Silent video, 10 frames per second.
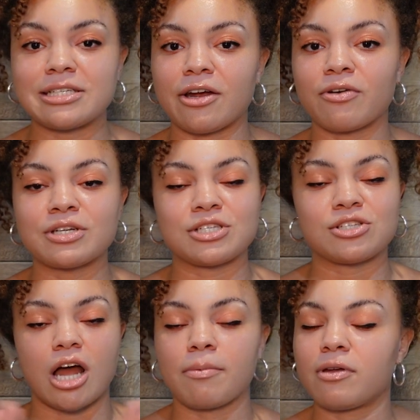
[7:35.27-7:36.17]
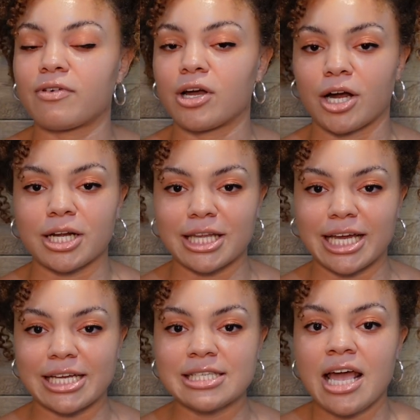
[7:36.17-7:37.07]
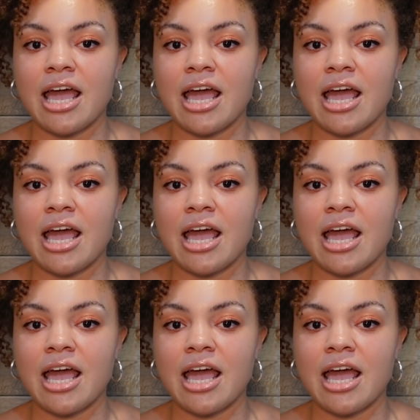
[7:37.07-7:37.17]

they're going to stop you regardless